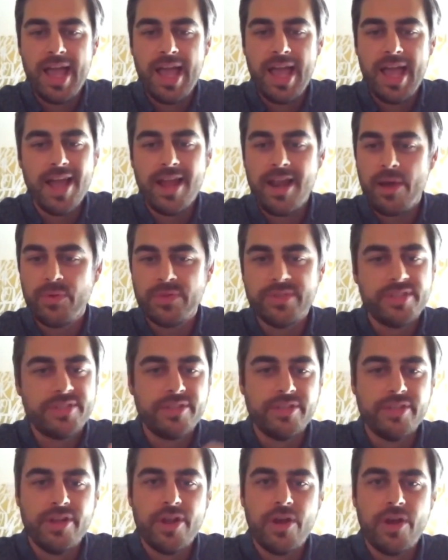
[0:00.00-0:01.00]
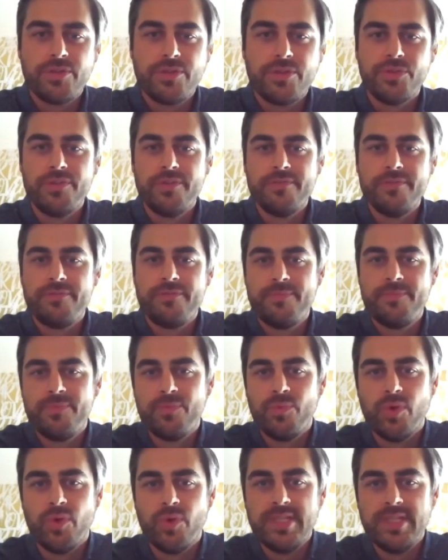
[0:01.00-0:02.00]
And I was, you know, sort of
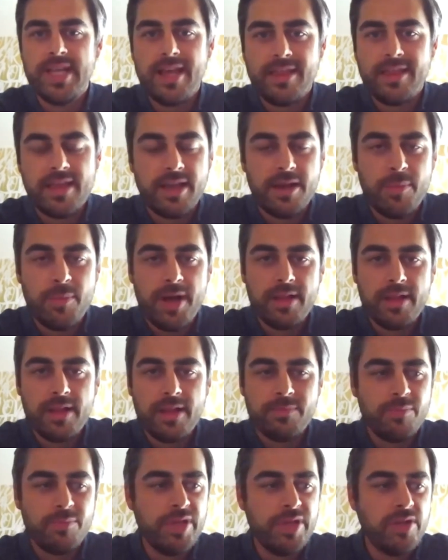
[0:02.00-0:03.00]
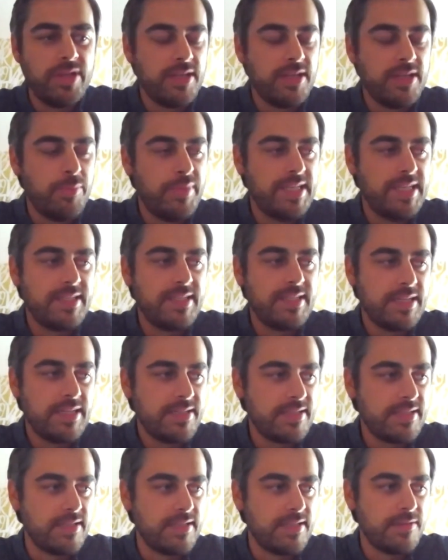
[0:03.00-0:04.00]
one day thinking about building the business
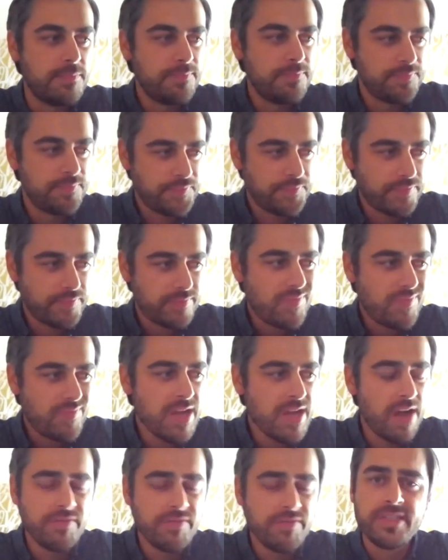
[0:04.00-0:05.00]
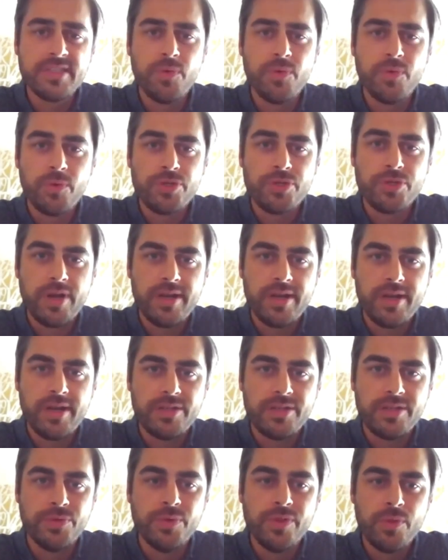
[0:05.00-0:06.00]
and obviously what we're trying to
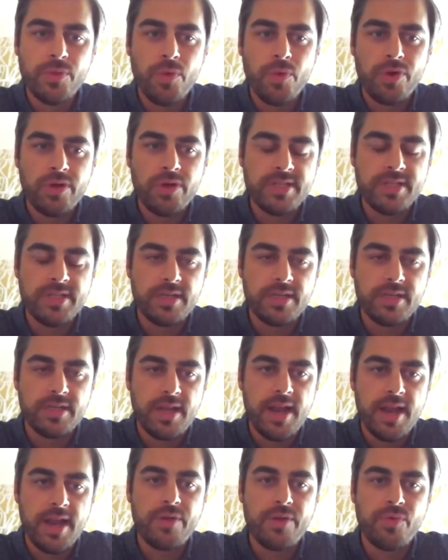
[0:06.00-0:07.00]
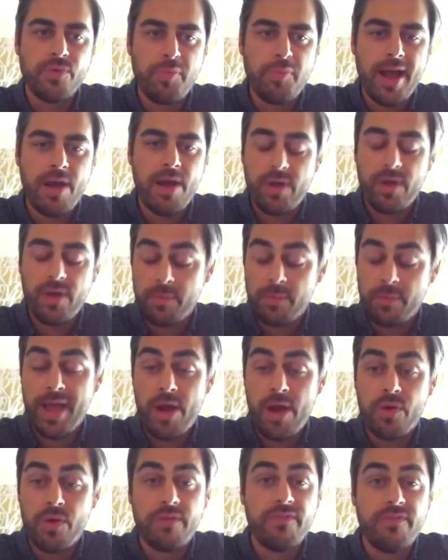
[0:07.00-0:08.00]
do in the world and, and how to empower,
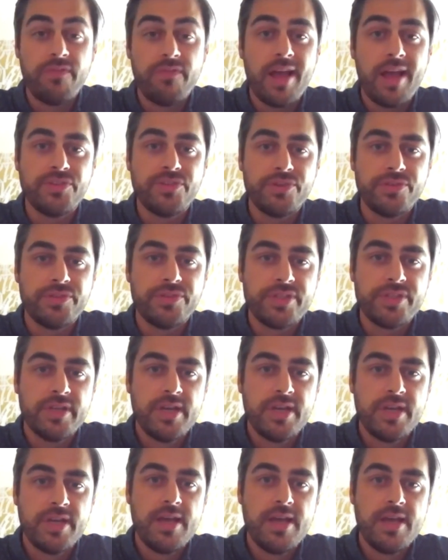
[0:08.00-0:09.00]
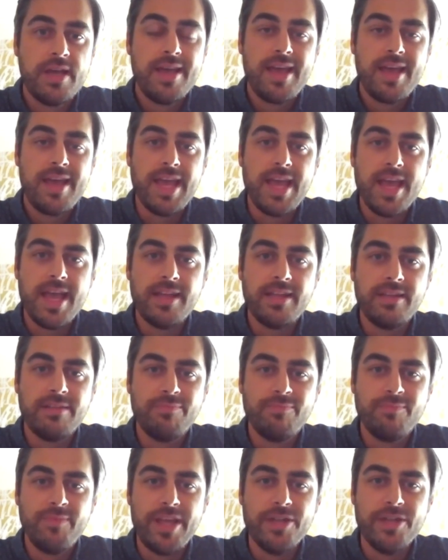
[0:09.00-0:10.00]
empower advisors. And
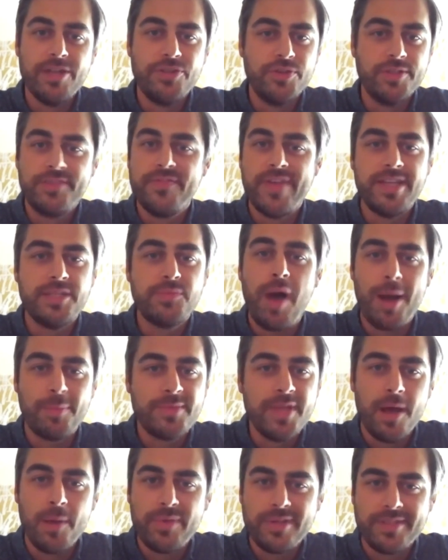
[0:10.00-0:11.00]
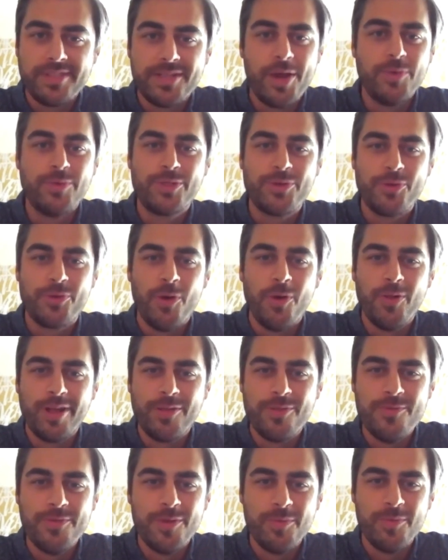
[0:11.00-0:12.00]
Adrian's face popped up as I was
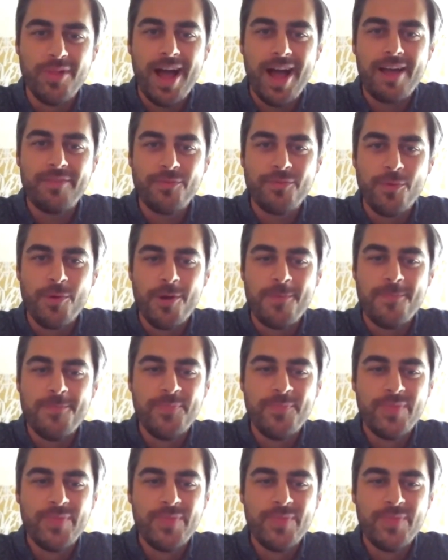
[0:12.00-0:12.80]
scrolling through the platform.